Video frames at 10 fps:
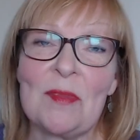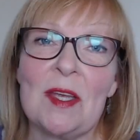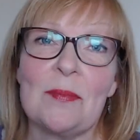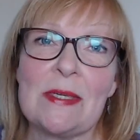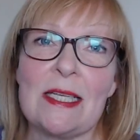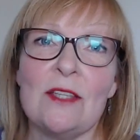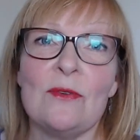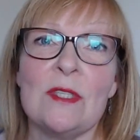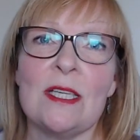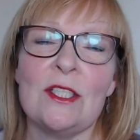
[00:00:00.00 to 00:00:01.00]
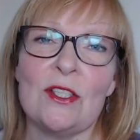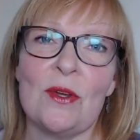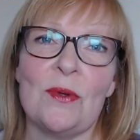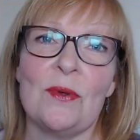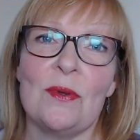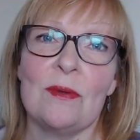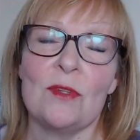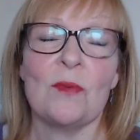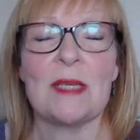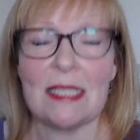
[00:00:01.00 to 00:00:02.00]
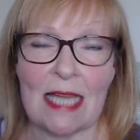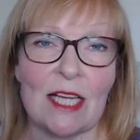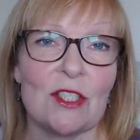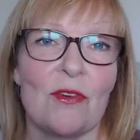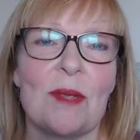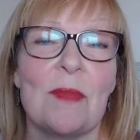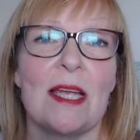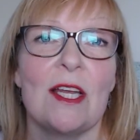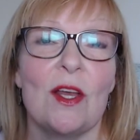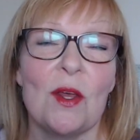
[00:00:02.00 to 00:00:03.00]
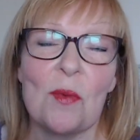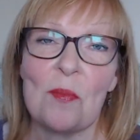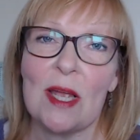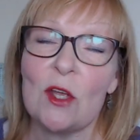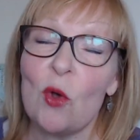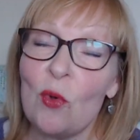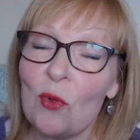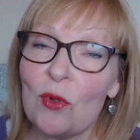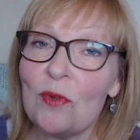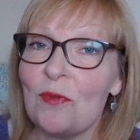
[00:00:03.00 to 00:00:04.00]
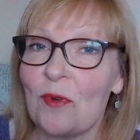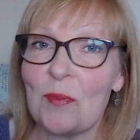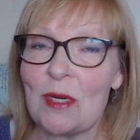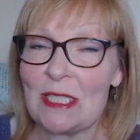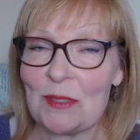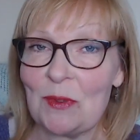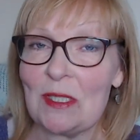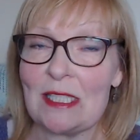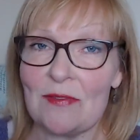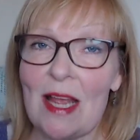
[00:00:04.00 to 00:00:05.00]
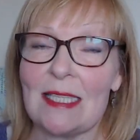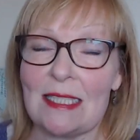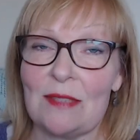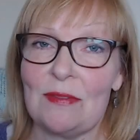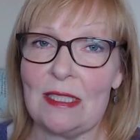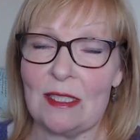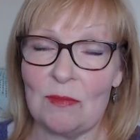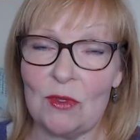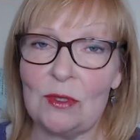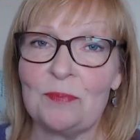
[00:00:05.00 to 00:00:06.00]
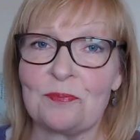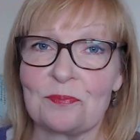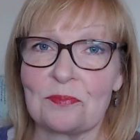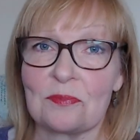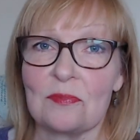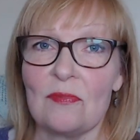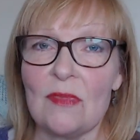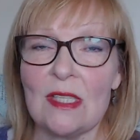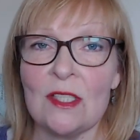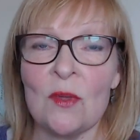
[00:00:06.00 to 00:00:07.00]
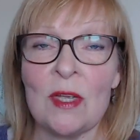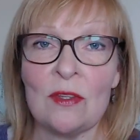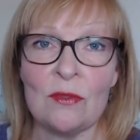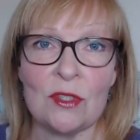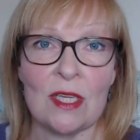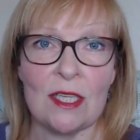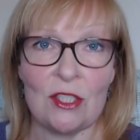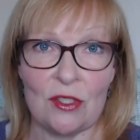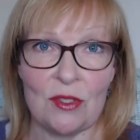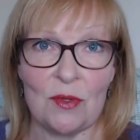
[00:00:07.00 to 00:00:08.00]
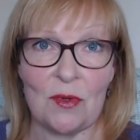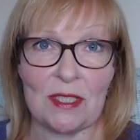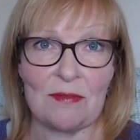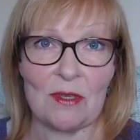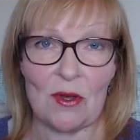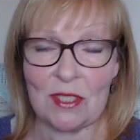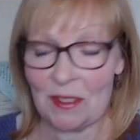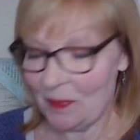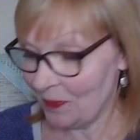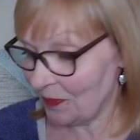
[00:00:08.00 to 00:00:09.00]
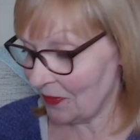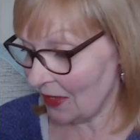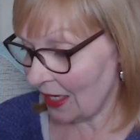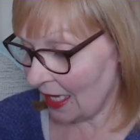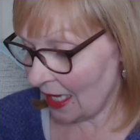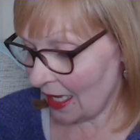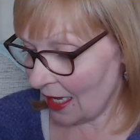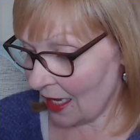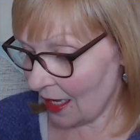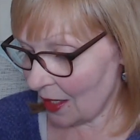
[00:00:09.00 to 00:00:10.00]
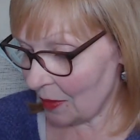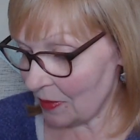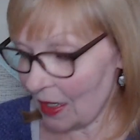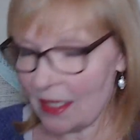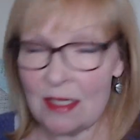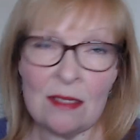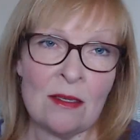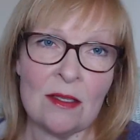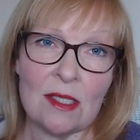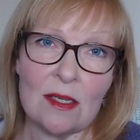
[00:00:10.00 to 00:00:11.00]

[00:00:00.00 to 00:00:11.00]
but I thought I'd show, not my stash, sorry, my haul from Wonderwool is relatively small. So I thought I'd show you what I've got. I didn't